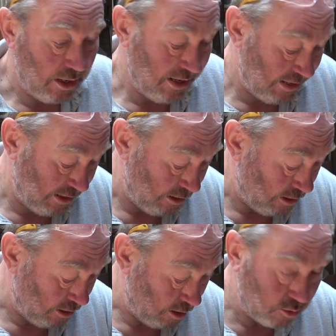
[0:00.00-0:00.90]
here
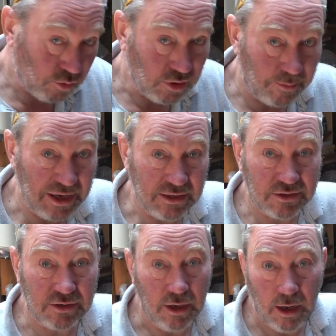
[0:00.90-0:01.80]
at all the
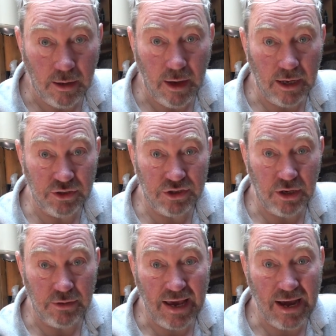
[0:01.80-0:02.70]
bits and show
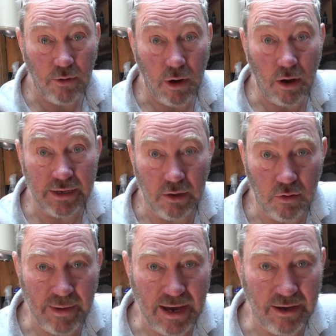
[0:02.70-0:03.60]
you how I go
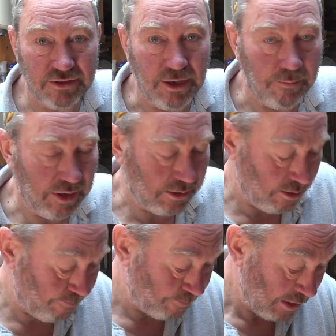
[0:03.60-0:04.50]
about assembling
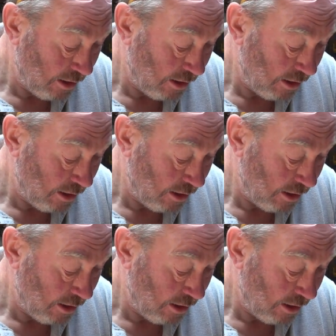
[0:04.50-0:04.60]
them.